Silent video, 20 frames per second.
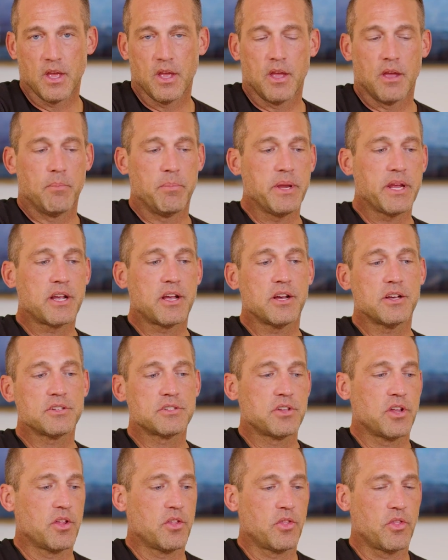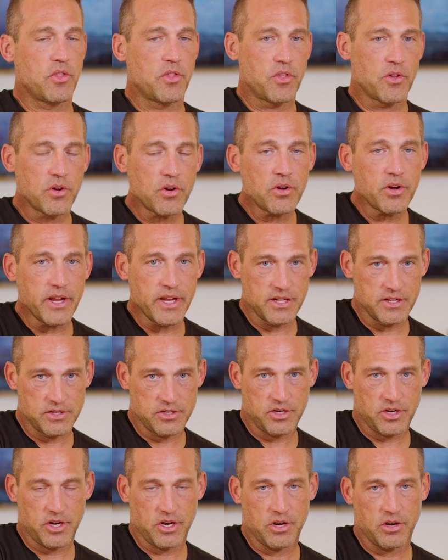Because they're
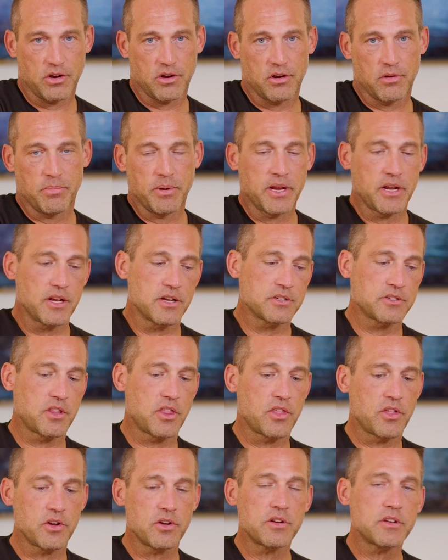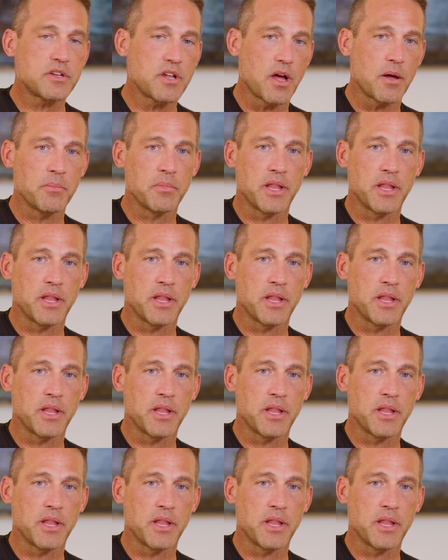insecure, because they're dumb,